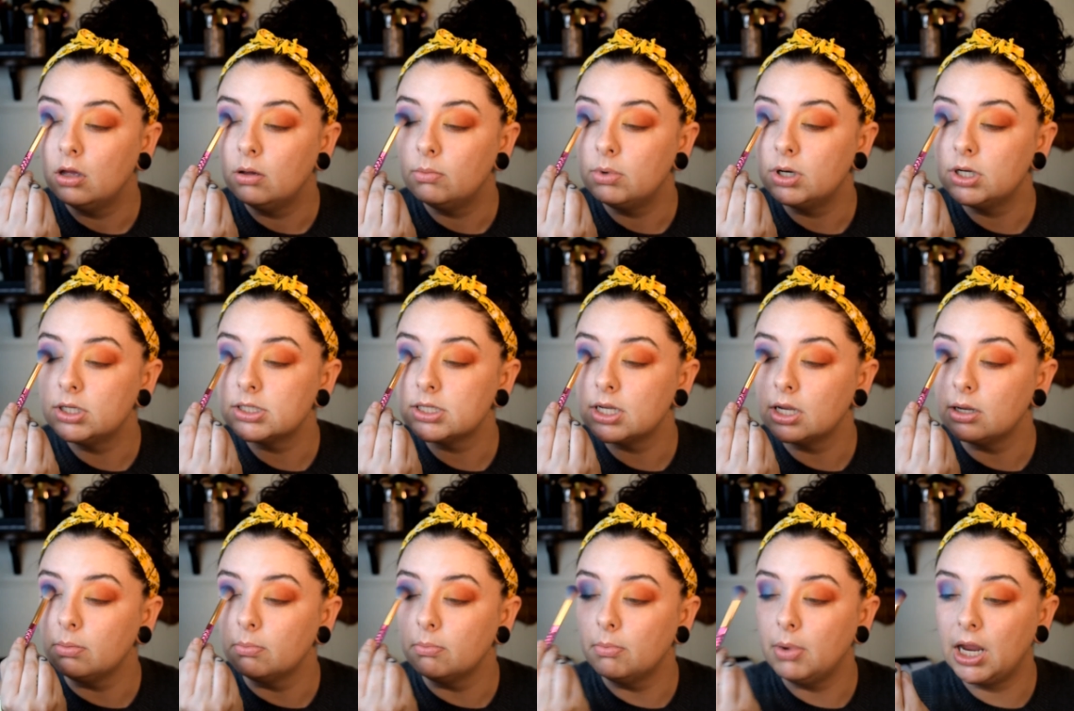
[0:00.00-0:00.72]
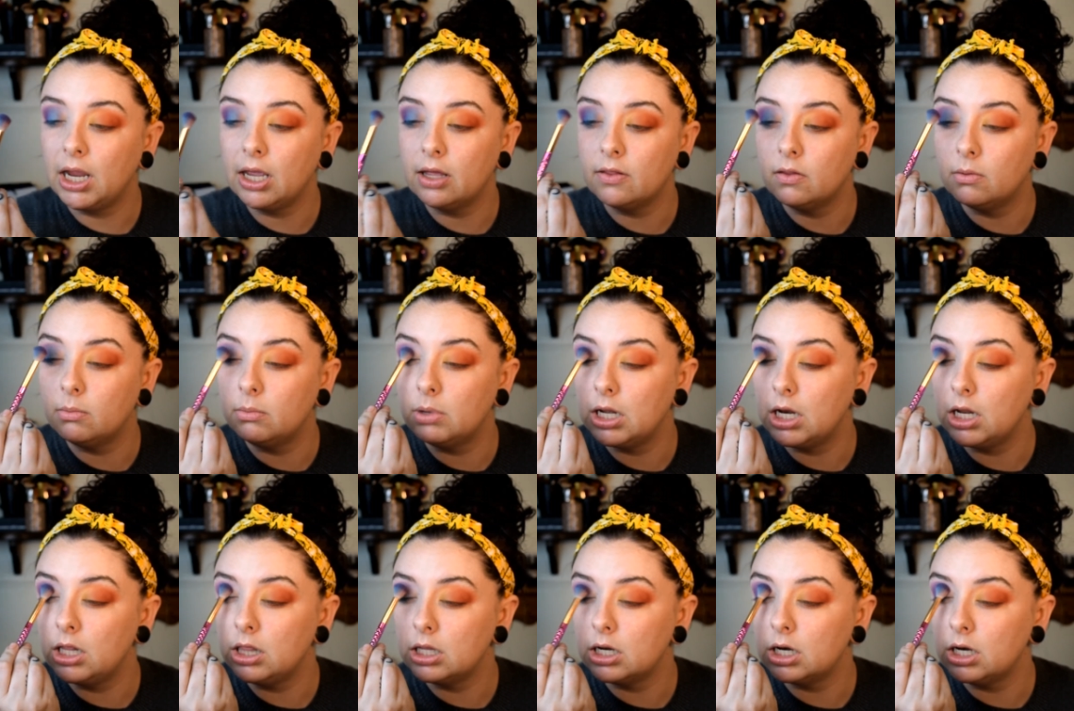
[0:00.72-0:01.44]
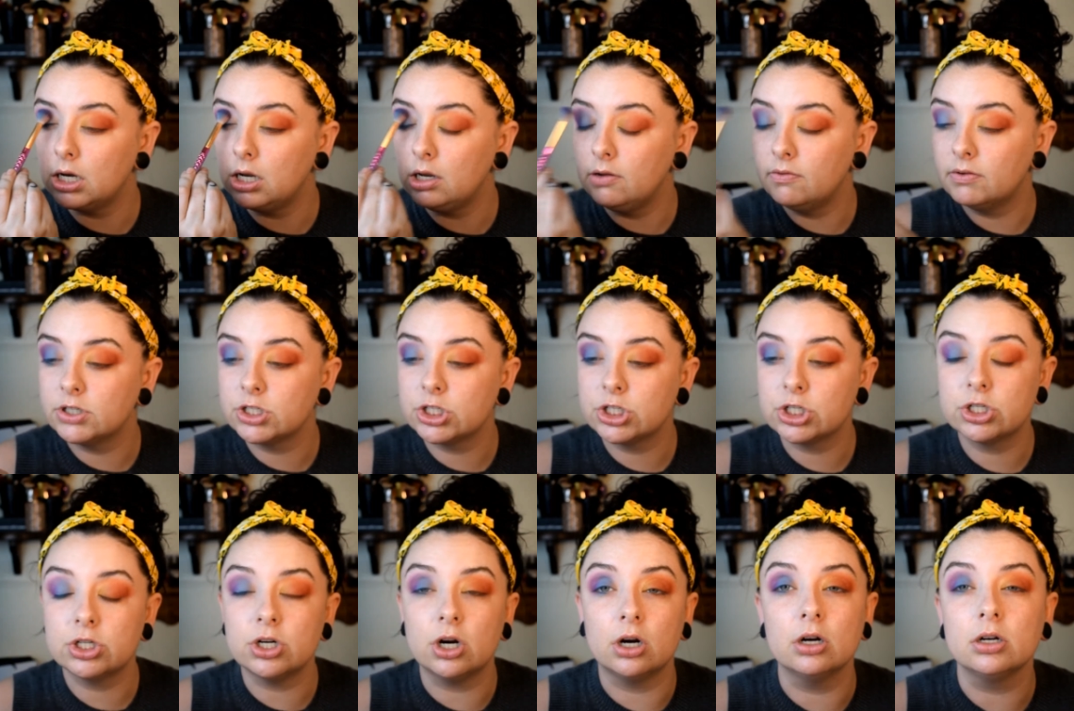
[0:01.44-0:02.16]
But it's like, man, the minute that I even
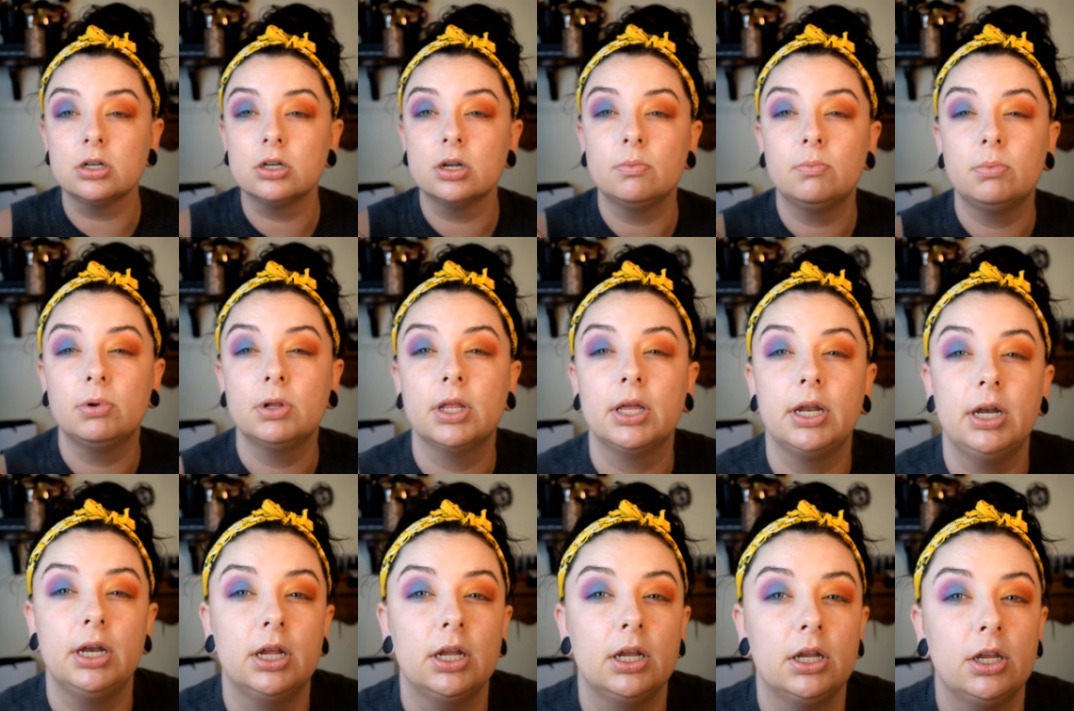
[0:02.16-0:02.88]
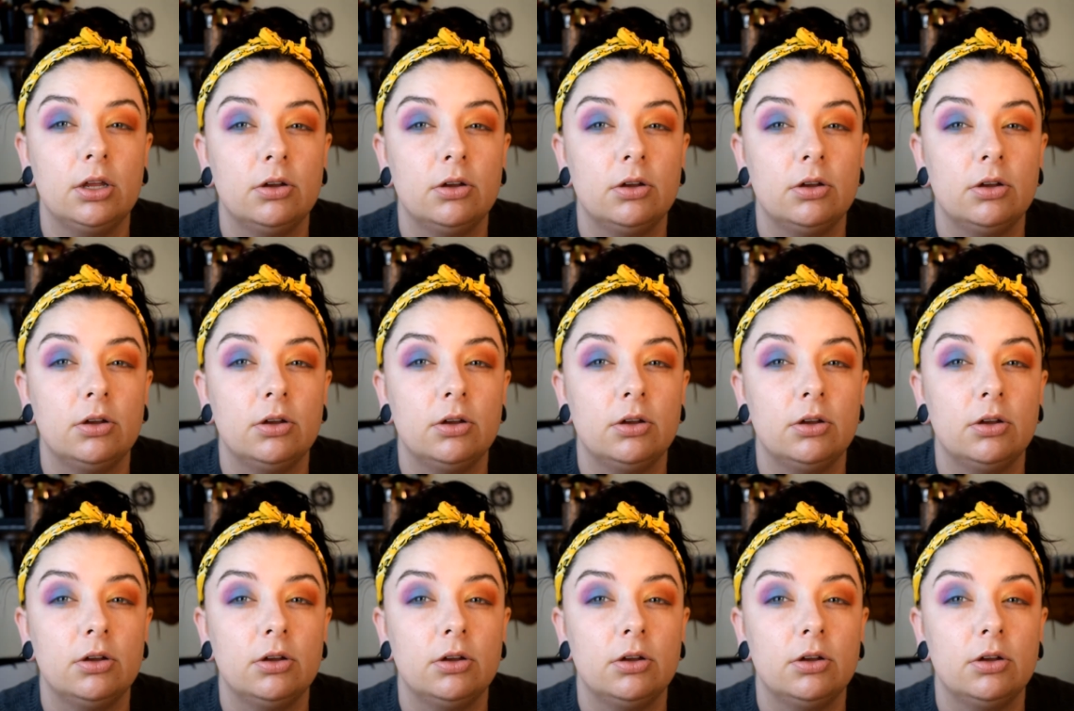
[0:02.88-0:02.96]
start to blend it,